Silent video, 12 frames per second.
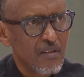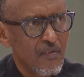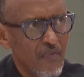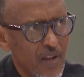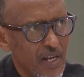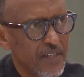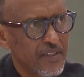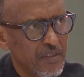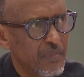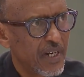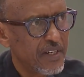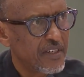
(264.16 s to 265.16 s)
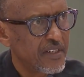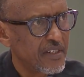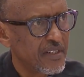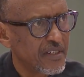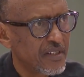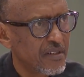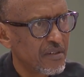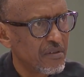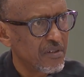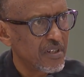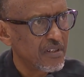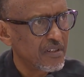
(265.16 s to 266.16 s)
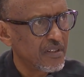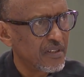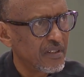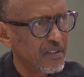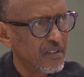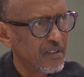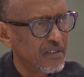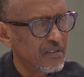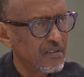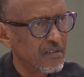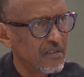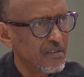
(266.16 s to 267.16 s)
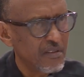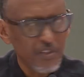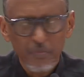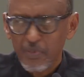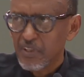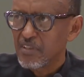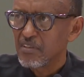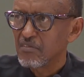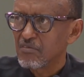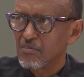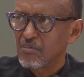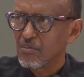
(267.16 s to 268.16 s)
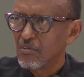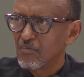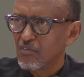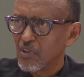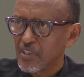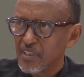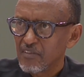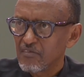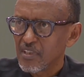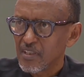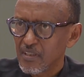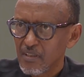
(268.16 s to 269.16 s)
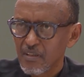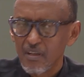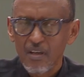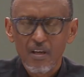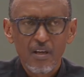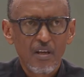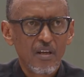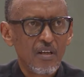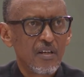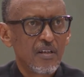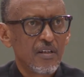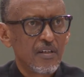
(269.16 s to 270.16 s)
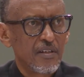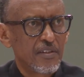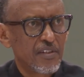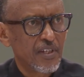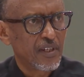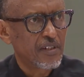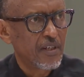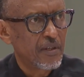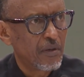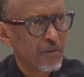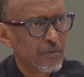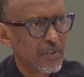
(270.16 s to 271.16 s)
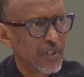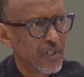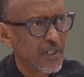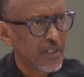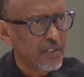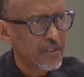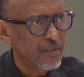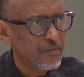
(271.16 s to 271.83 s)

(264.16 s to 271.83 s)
there are similarities irrespective of whatever sector you're looking at.